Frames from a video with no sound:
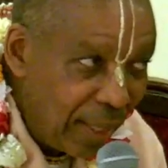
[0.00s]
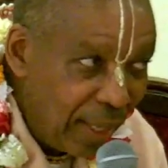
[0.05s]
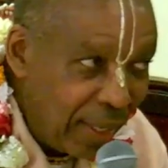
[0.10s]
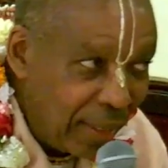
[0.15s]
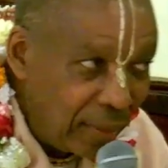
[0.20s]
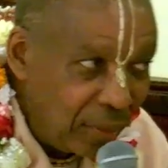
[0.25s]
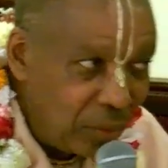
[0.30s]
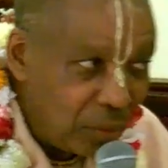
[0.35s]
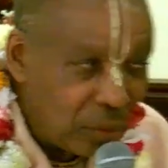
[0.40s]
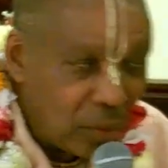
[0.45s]

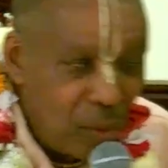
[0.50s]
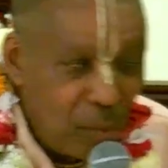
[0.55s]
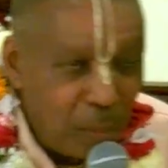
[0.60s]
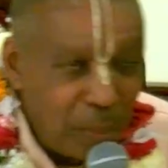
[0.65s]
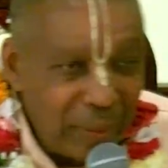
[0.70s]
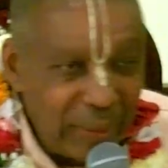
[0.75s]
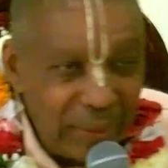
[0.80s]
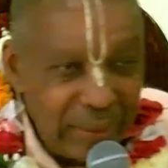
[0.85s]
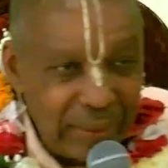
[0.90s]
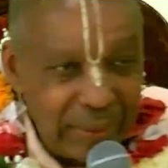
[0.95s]
And you're
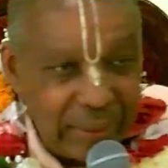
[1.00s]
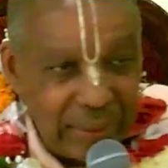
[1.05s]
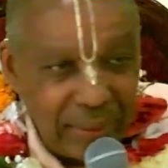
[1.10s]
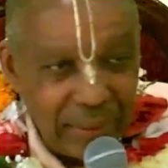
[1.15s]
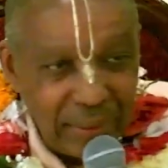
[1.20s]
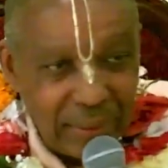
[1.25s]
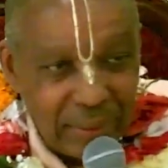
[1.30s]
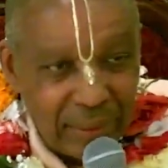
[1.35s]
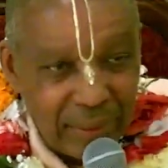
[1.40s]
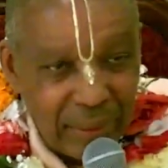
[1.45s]
completely
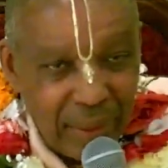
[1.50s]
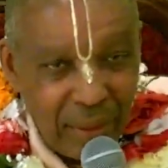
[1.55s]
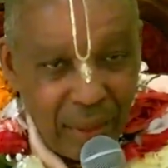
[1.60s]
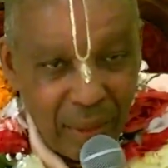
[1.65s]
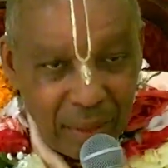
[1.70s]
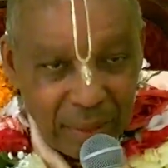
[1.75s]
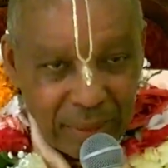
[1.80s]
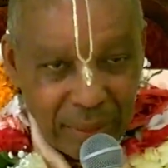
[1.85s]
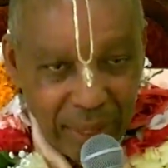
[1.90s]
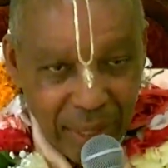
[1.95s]
in
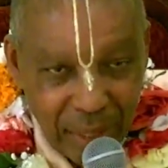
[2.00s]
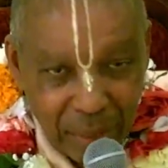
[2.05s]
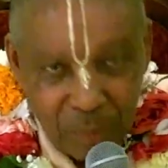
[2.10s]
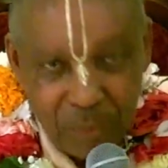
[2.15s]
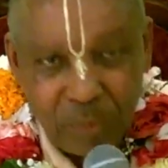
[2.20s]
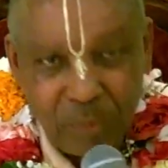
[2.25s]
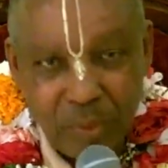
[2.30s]
contact